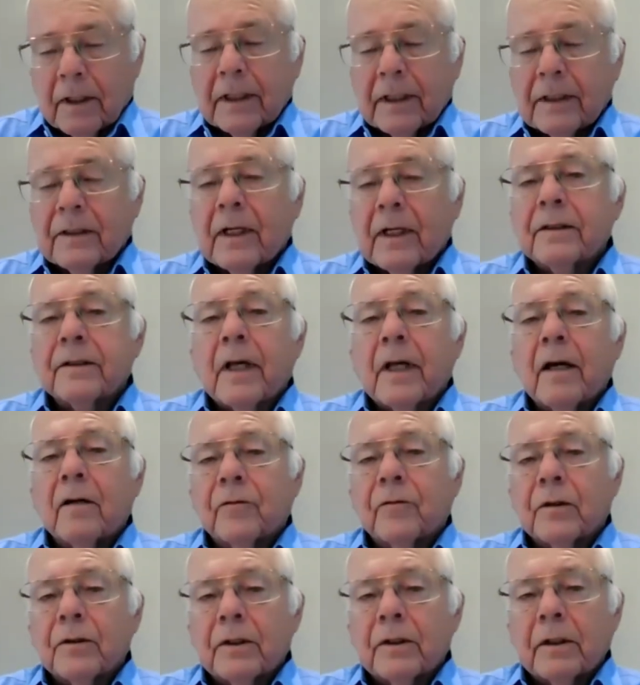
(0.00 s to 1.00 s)
This has
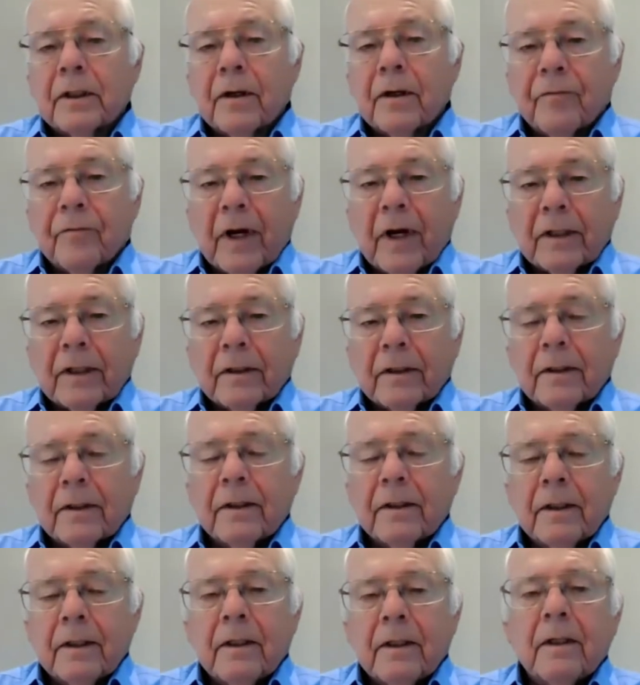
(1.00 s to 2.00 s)
adversely affected
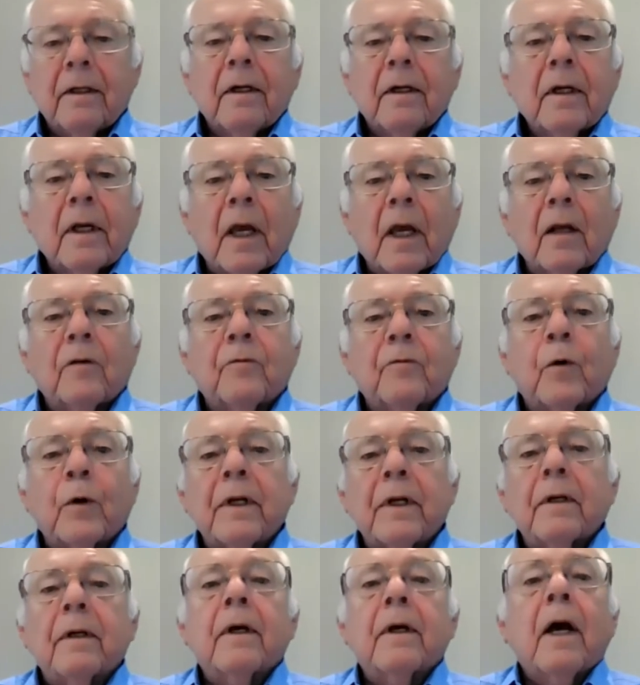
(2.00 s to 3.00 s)

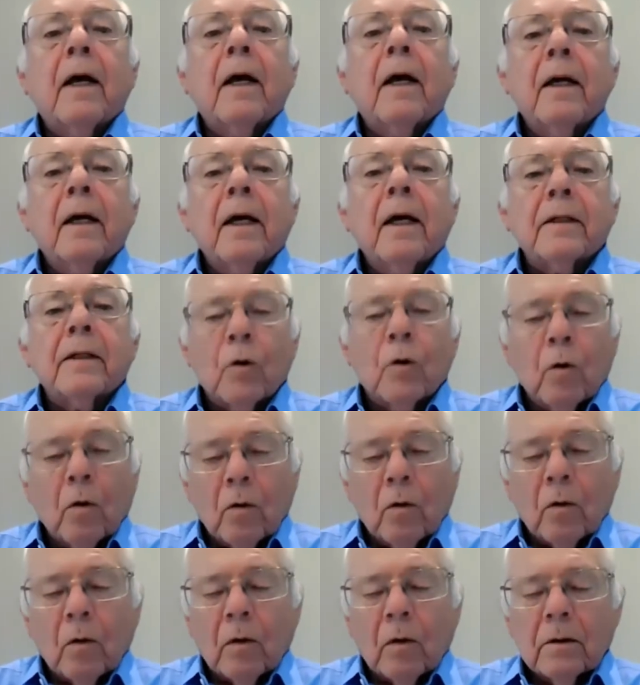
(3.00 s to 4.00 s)
California as a
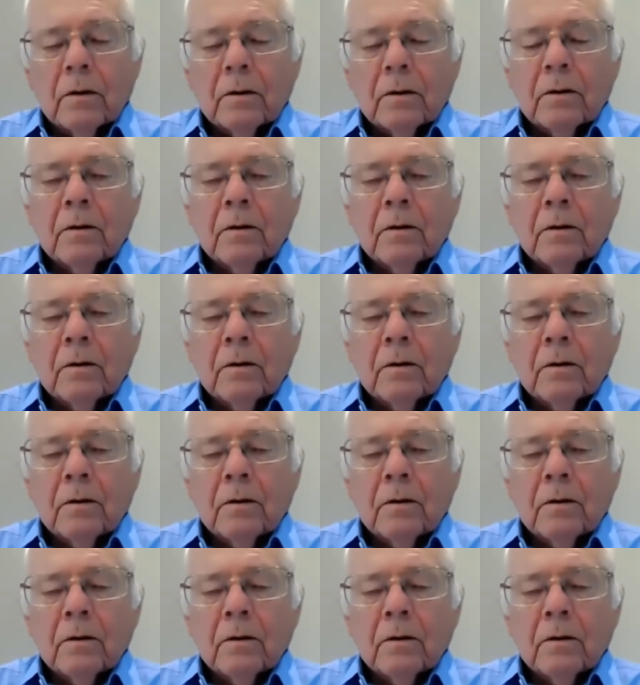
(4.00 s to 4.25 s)
whole